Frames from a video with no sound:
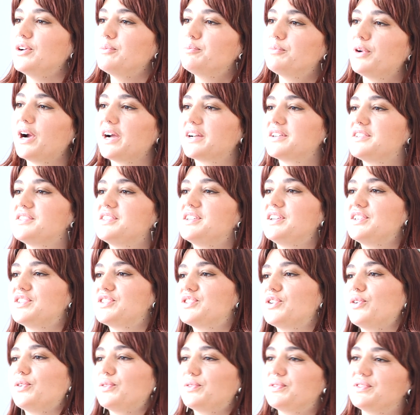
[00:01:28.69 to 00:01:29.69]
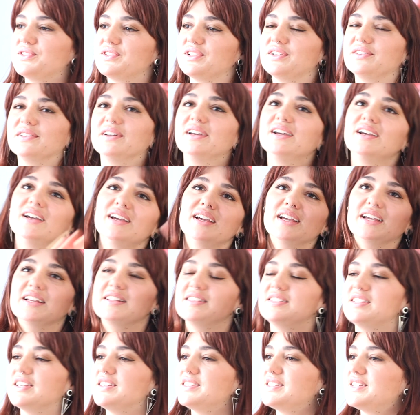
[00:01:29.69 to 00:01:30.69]
practicing songs and
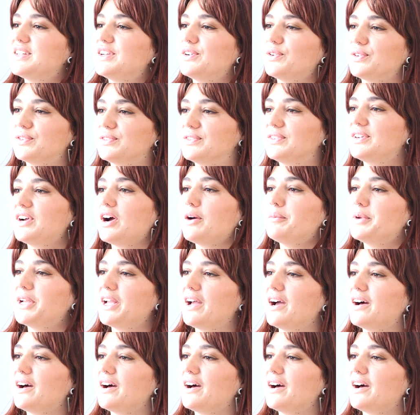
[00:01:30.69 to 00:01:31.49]
insisting on coming